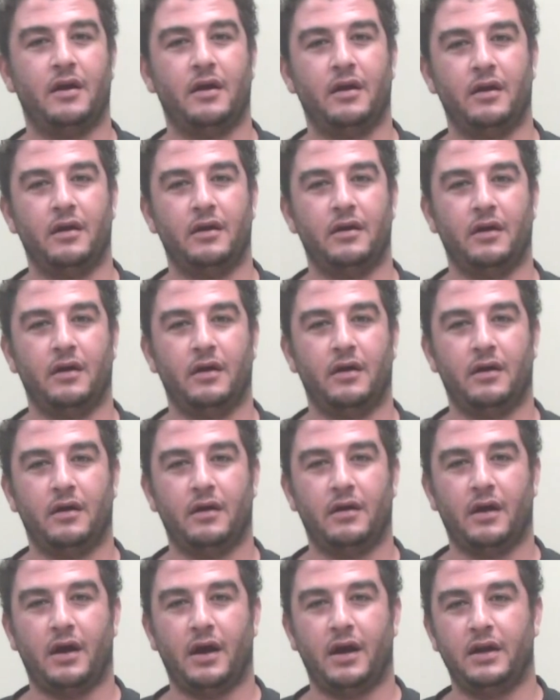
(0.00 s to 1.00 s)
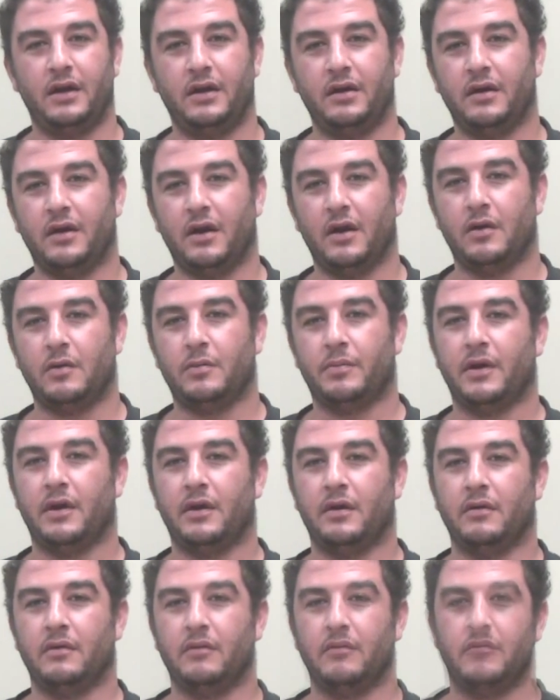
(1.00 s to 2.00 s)
and uh, I needed help
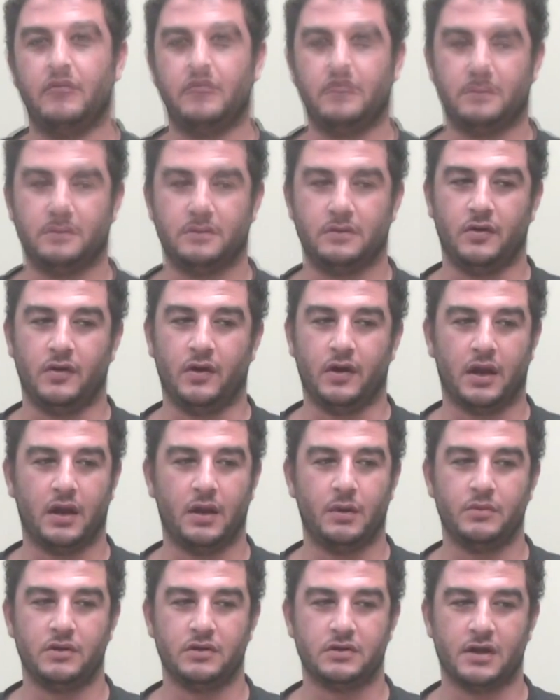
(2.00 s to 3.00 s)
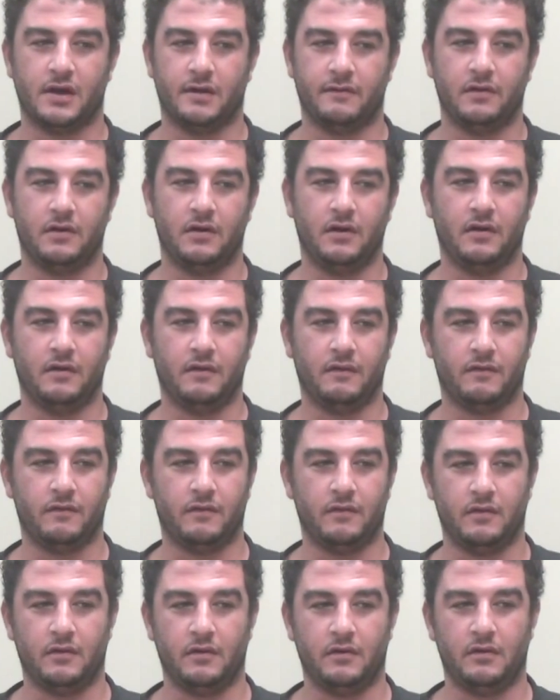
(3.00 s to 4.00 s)
out. So I came to Sovereign Health
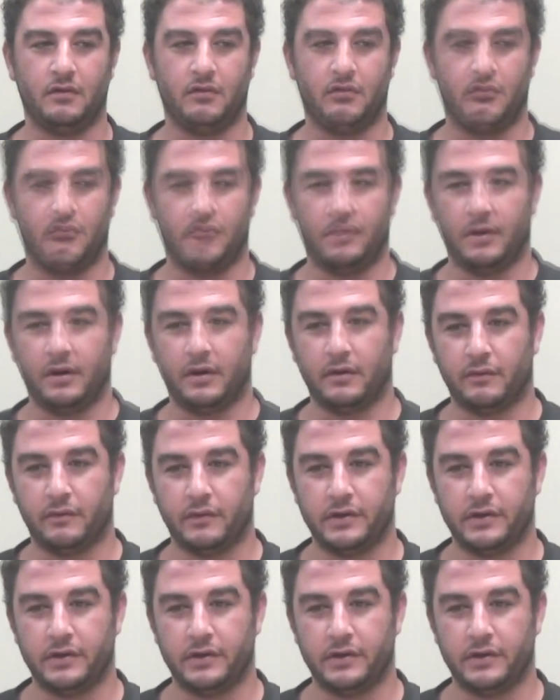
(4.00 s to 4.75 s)
for a better